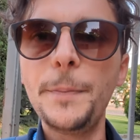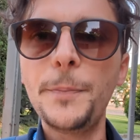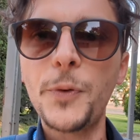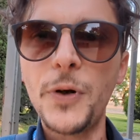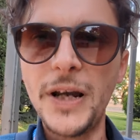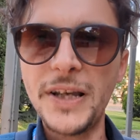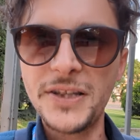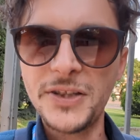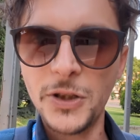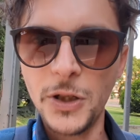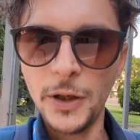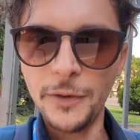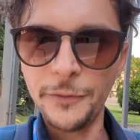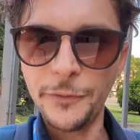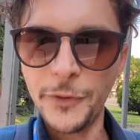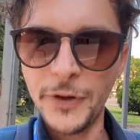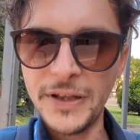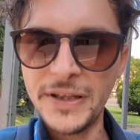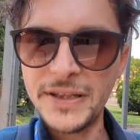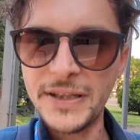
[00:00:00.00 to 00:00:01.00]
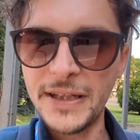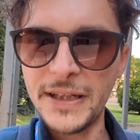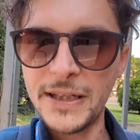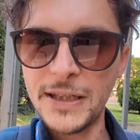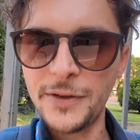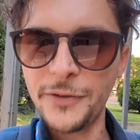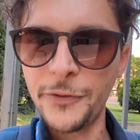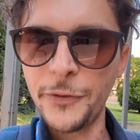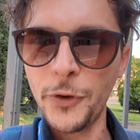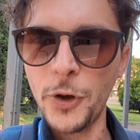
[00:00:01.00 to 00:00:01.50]
press
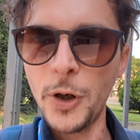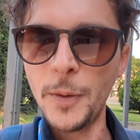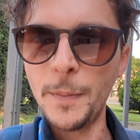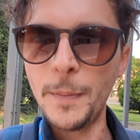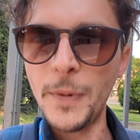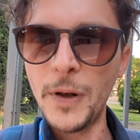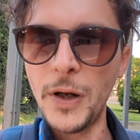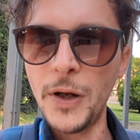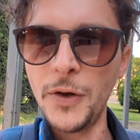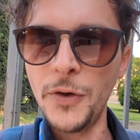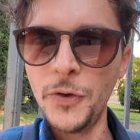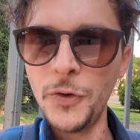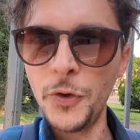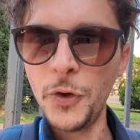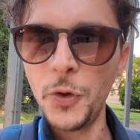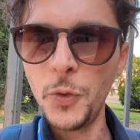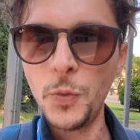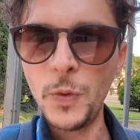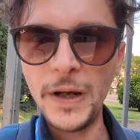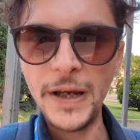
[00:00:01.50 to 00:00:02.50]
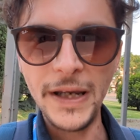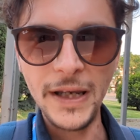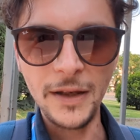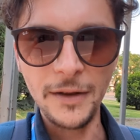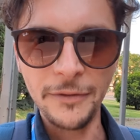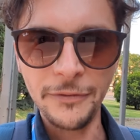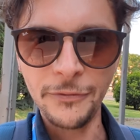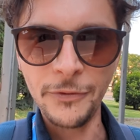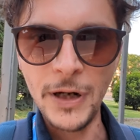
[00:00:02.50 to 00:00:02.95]
conferences from Norway.